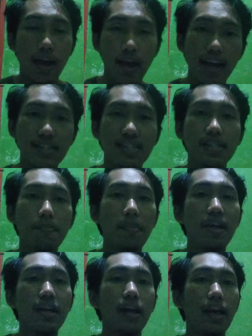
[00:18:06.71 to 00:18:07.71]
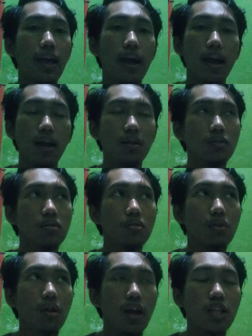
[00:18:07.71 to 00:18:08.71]
has been an
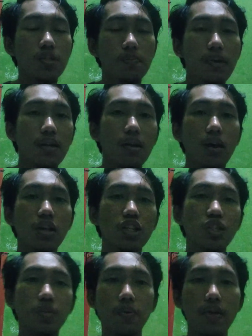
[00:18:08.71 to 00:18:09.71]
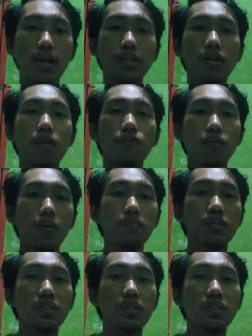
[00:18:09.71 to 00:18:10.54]
inspiration for